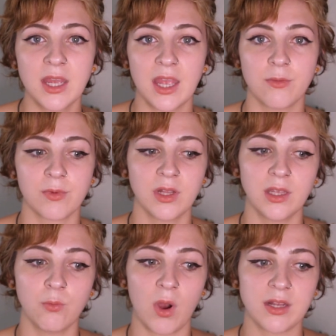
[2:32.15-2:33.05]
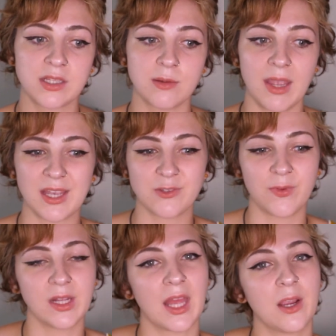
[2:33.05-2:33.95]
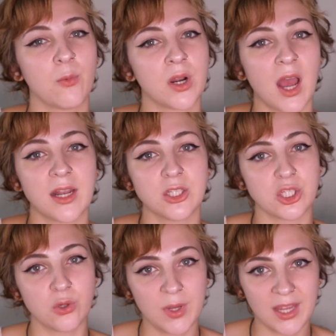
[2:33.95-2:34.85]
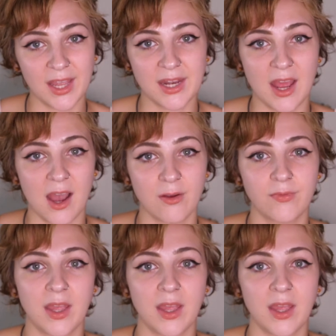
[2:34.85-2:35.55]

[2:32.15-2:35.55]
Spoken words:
It really wants to make us feel like we're not doing enough.